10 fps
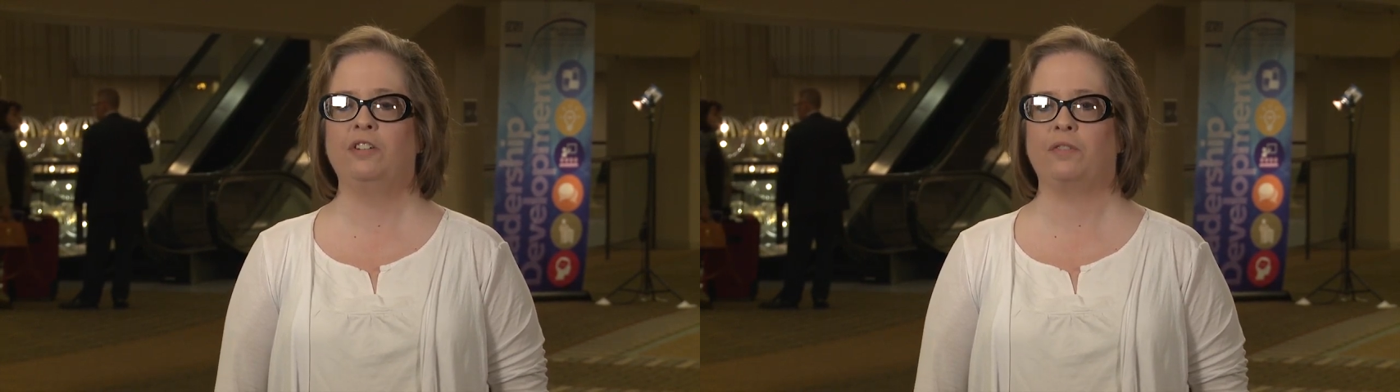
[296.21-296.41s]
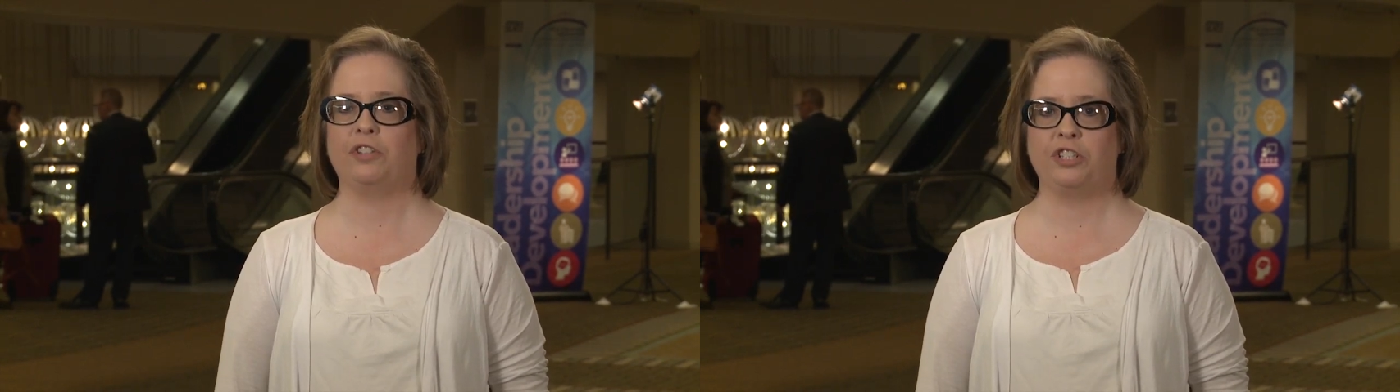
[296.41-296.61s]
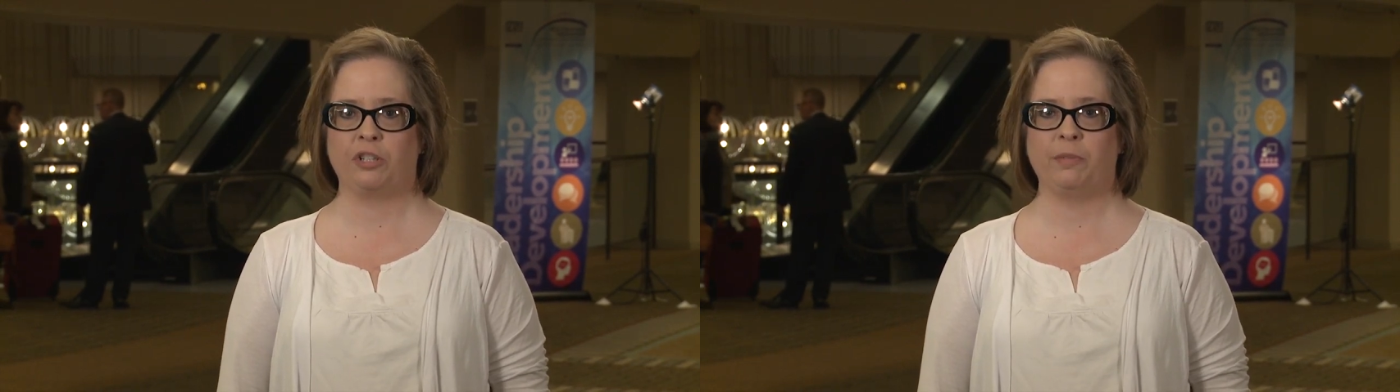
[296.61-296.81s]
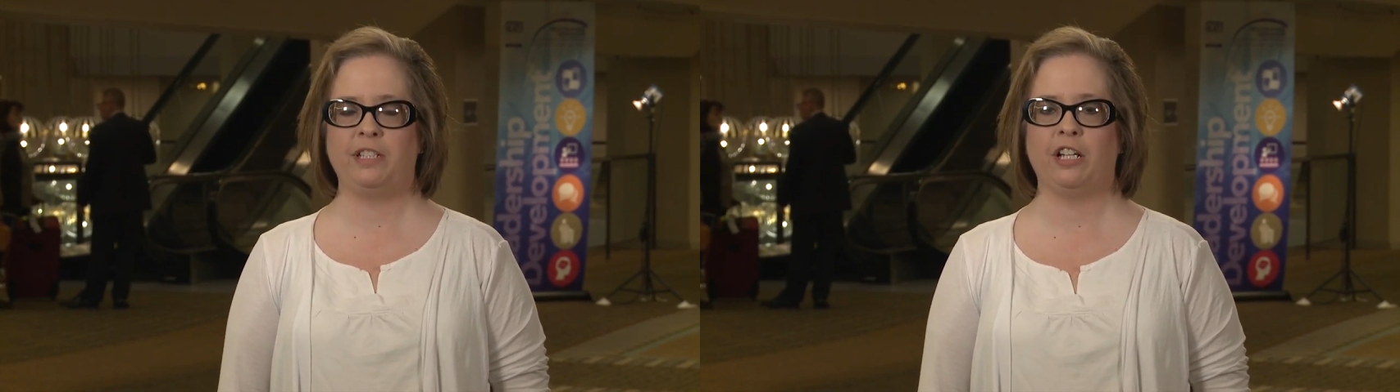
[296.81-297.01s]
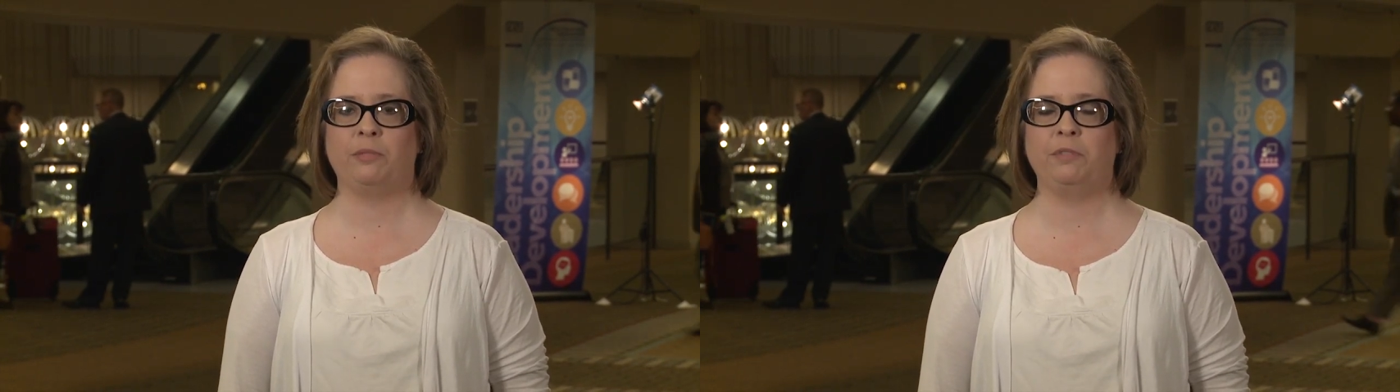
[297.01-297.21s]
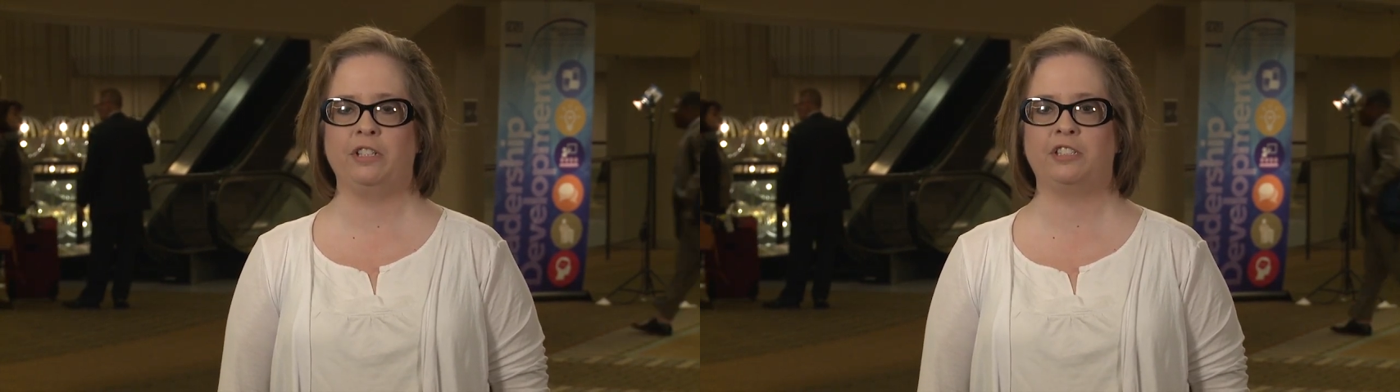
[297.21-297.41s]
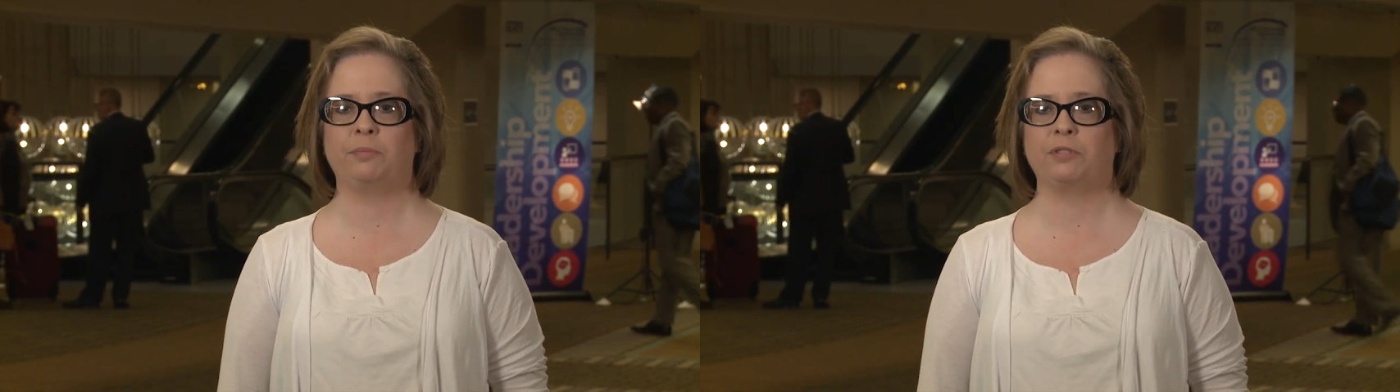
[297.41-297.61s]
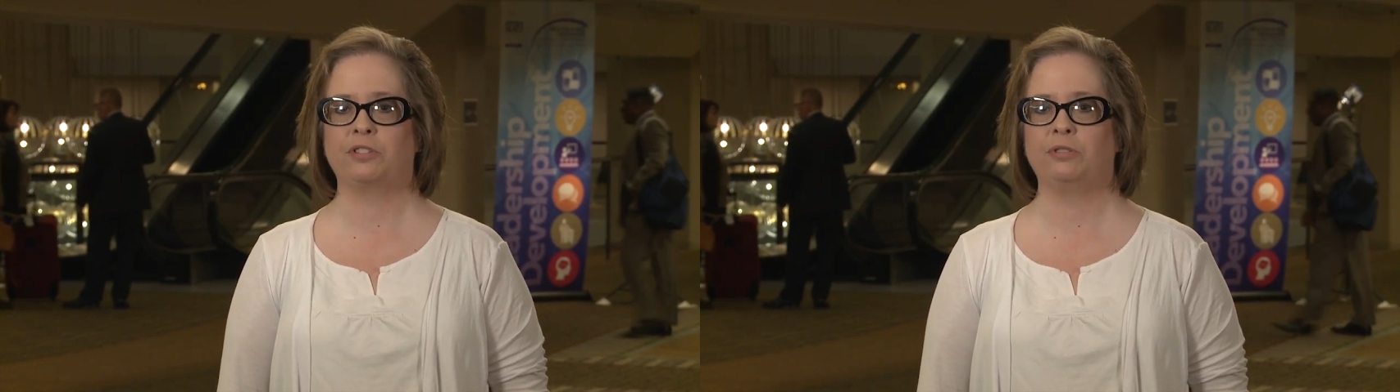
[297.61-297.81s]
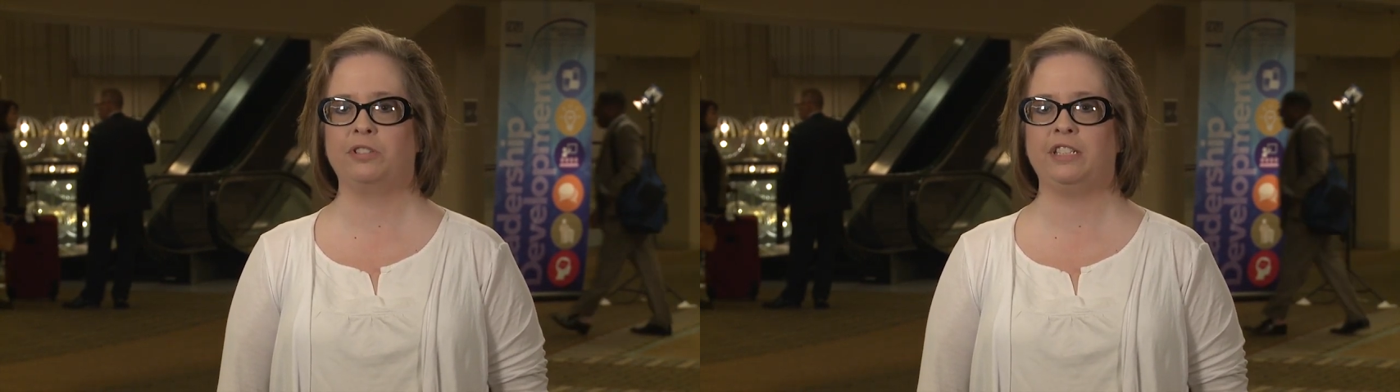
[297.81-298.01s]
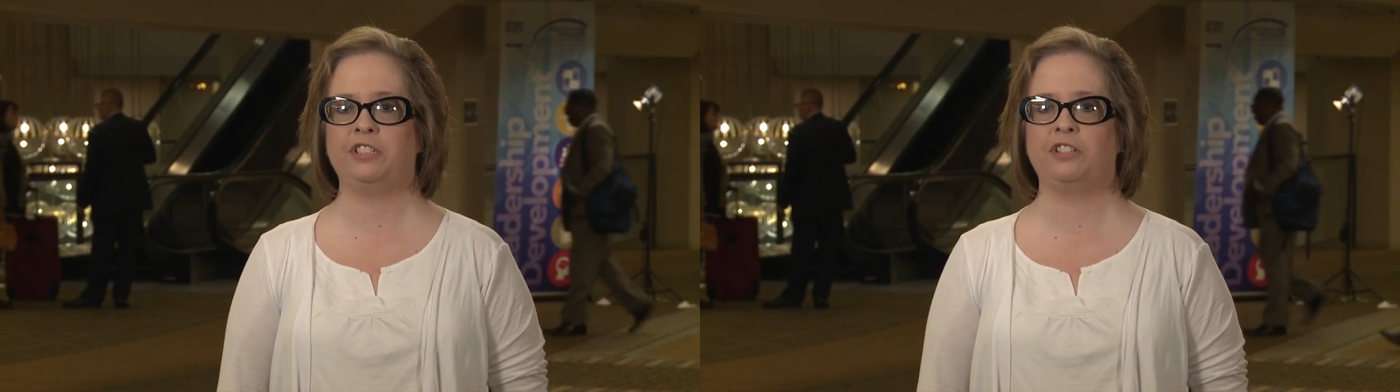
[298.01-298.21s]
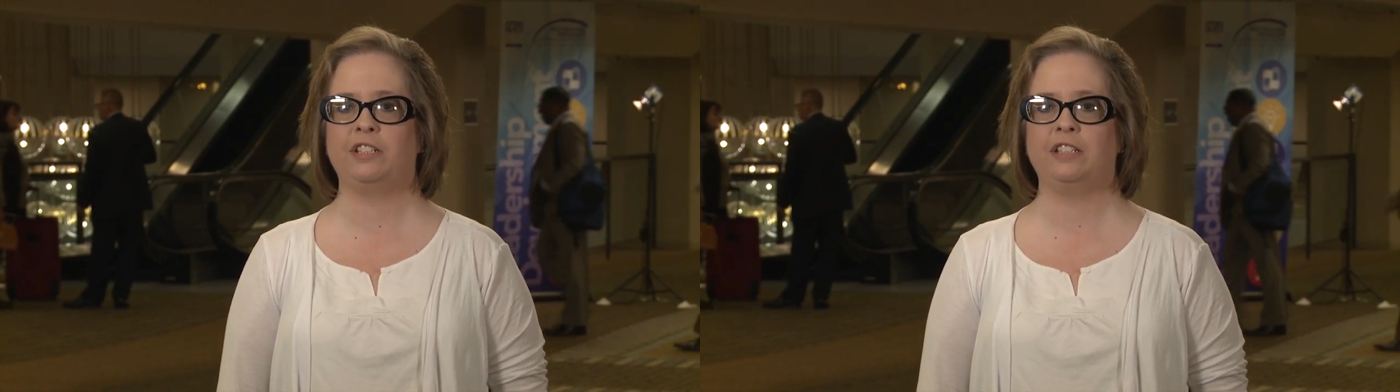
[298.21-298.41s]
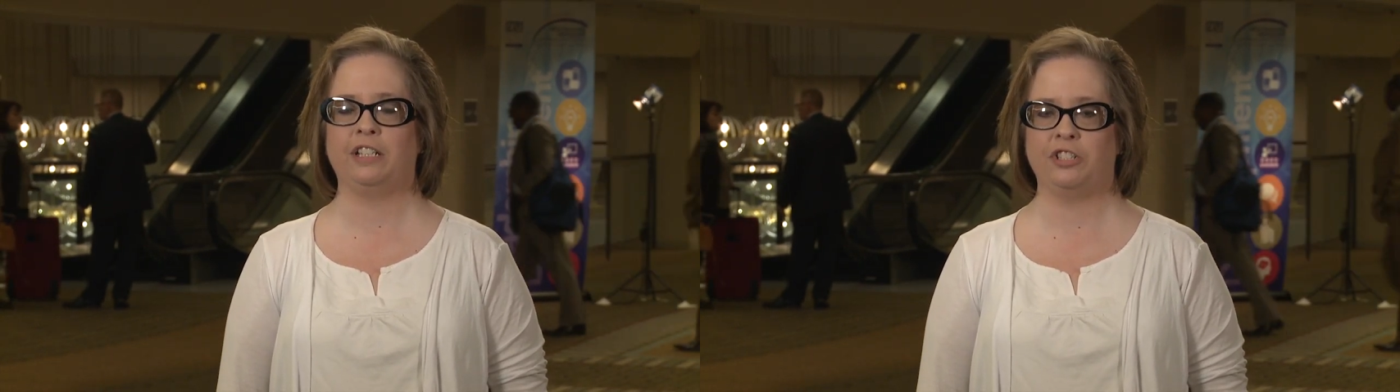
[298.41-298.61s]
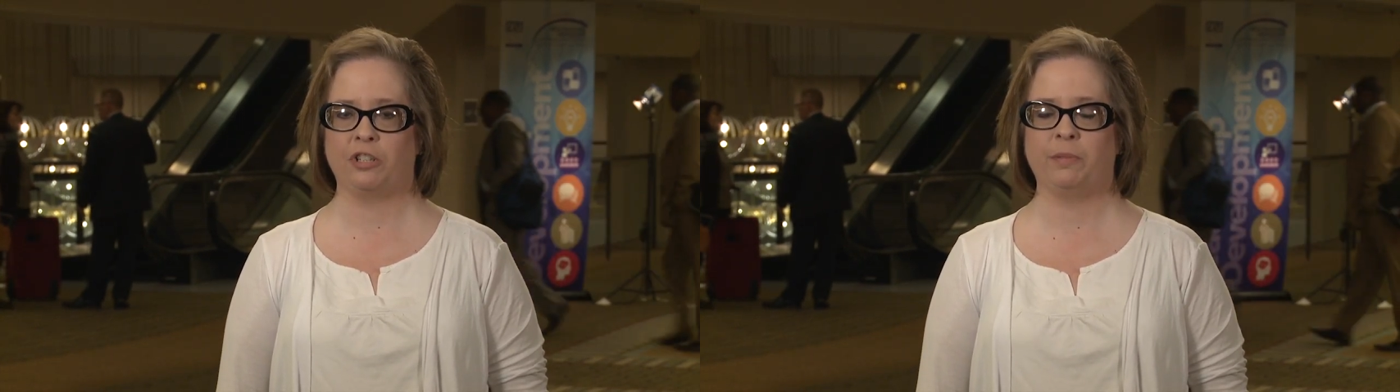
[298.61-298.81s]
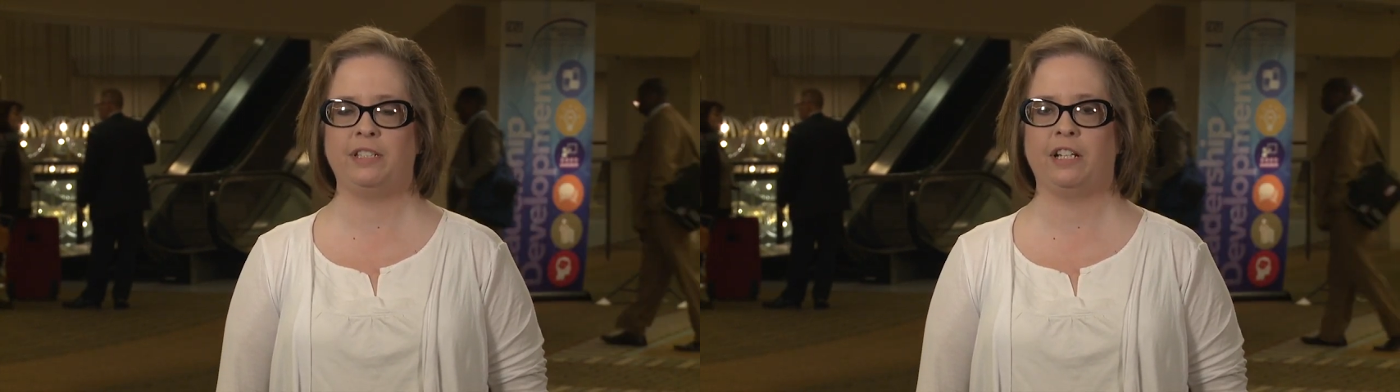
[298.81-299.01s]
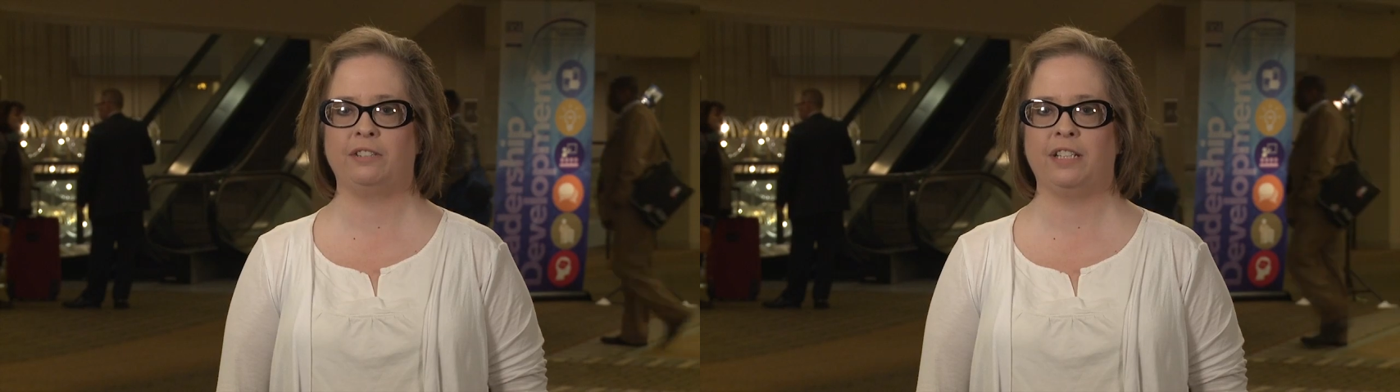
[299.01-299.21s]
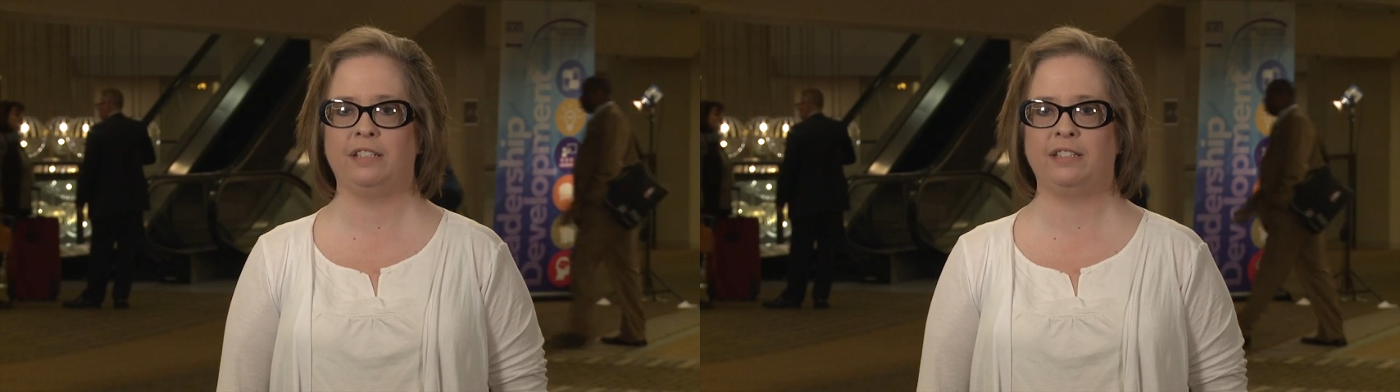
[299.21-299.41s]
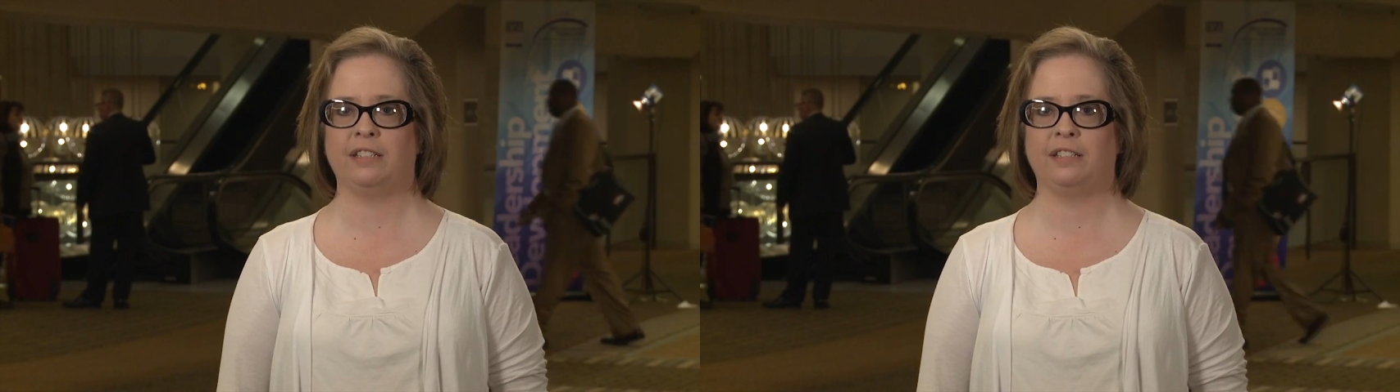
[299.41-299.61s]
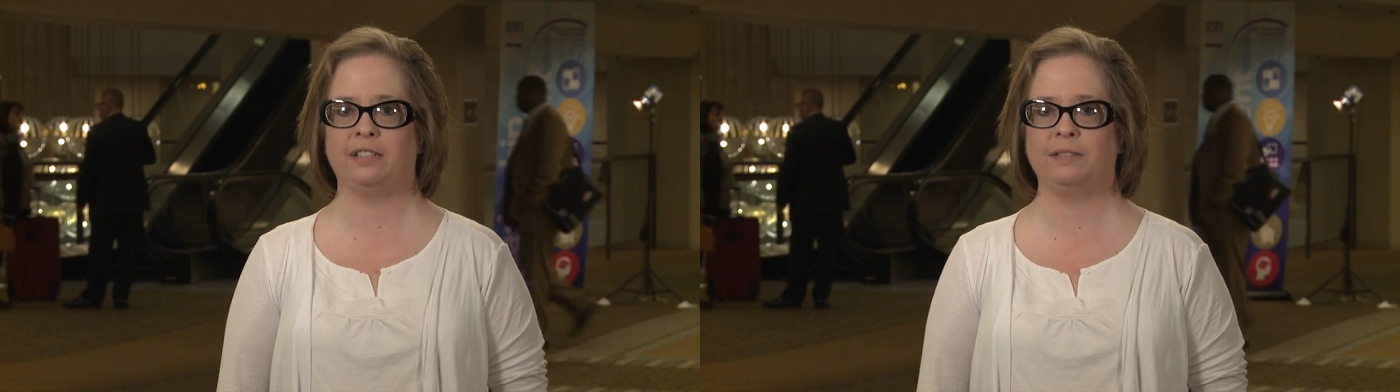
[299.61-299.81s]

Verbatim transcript: for the Germantown Municipal School District in Germantown, Tennessee.